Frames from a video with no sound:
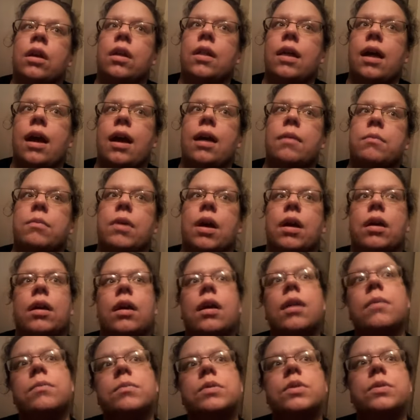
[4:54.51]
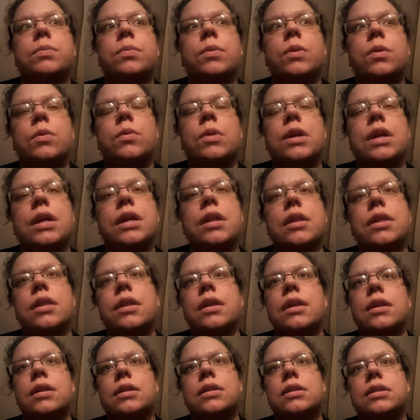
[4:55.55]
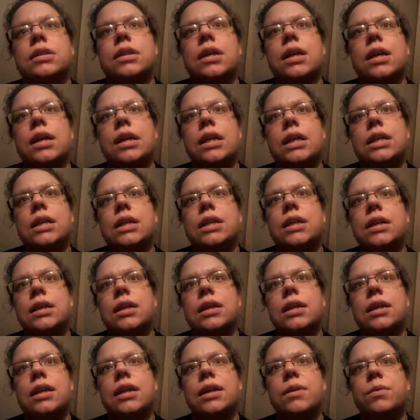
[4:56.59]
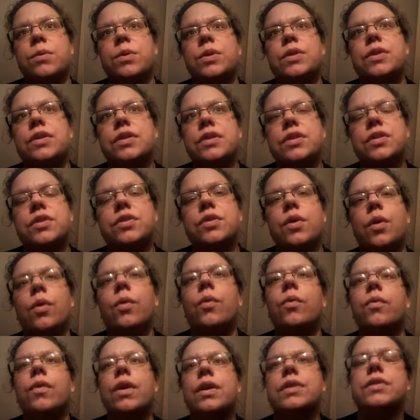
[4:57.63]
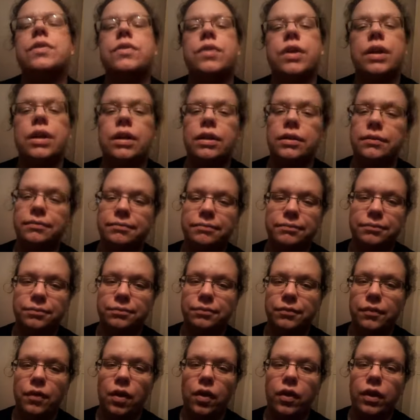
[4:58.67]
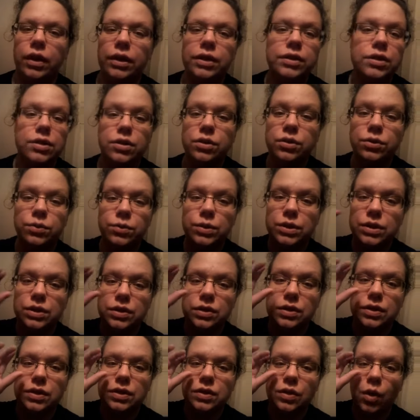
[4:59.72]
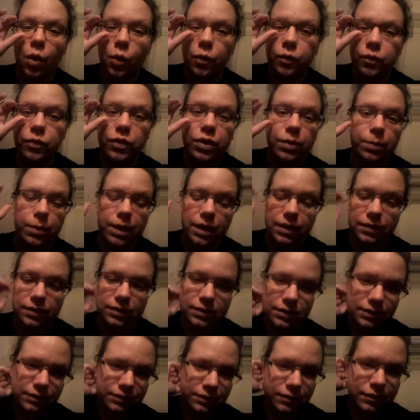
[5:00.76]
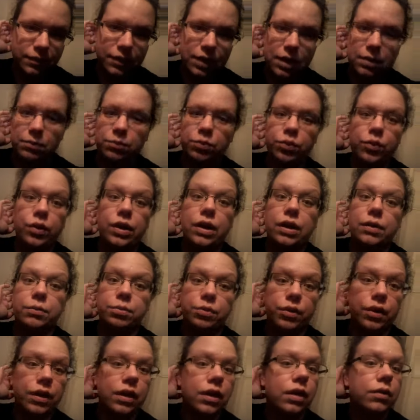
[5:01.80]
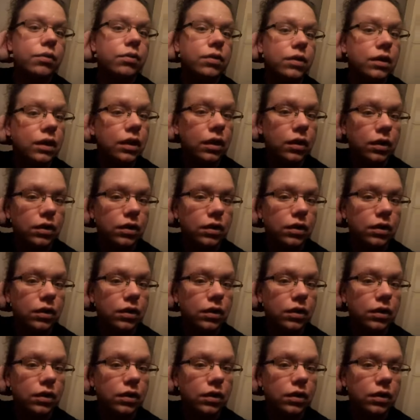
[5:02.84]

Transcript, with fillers: that I'm not comfortable with, and it's like, it was just so frustrating. All I could do was just hope for the best and pray, pray really